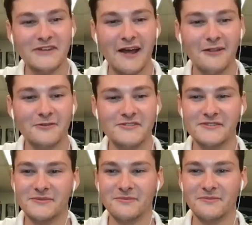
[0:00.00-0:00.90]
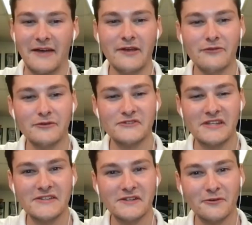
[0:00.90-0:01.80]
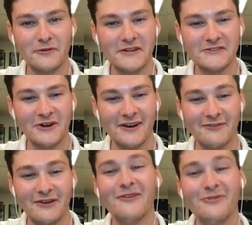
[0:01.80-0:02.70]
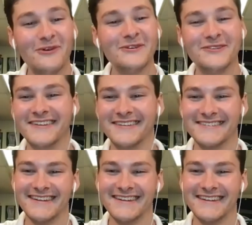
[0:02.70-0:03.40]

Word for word: allergies. Have you ever sneezed in a race car? I've wondered this.